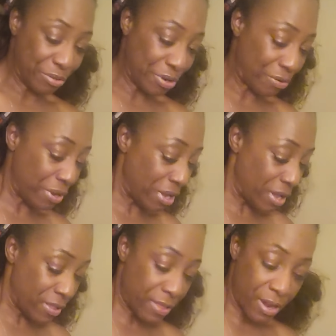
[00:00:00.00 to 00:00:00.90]
You know,
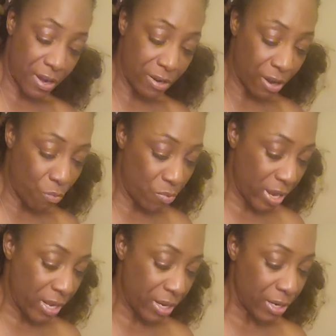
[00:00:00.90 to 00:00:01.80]
their
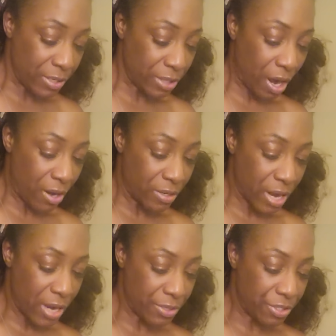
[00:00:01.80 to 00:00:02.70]
awakenings are
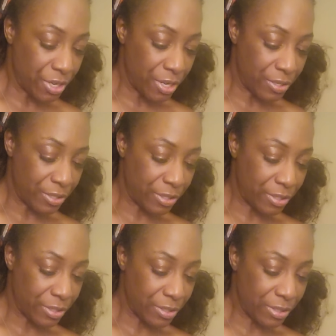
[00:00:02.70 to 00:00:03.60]
not
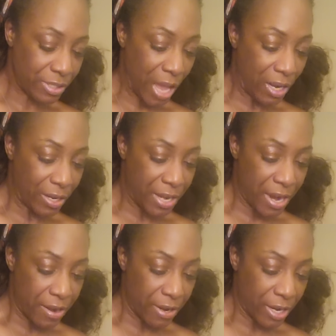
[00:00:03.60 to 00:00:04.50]
just
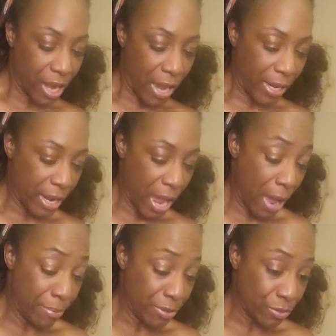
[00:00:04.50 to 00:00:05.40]
solidarity like it
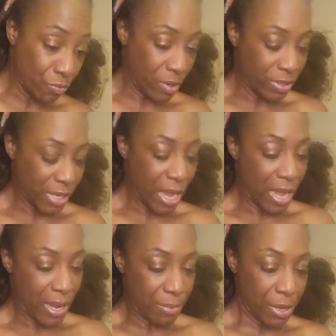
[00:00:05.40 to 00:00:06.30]
happens one
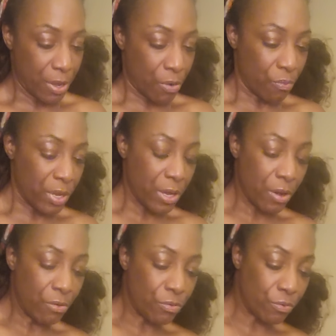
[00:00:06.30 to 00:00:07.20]
time. We
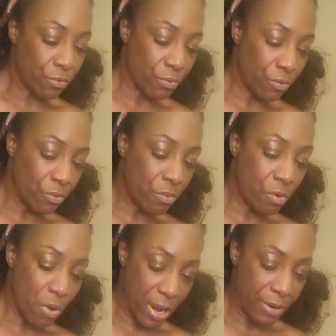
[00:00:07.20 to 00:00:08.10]
go through
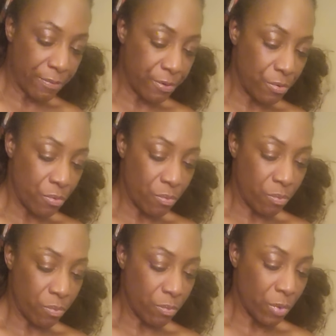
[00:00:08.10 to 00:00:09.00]
quite a few
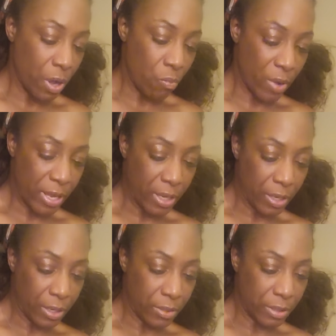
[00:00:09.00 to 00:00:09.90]

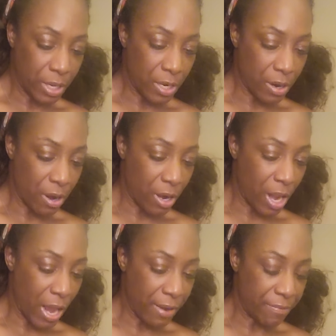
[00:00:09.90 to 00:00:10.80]
awakenings in our
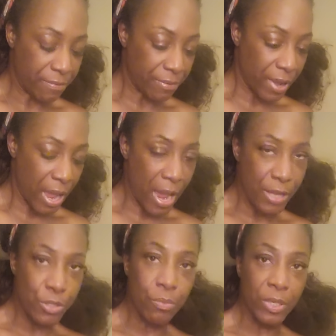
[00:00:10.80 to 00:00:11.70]
life
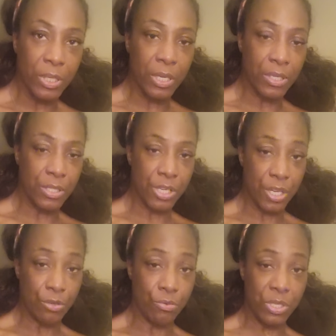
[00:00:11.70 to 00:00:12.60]
as we
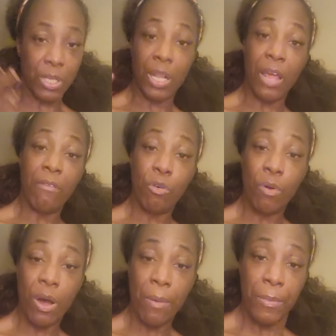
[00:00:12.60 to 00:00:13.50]
continue to
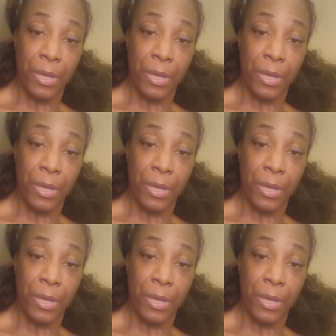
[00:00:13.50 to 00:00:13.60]
level up.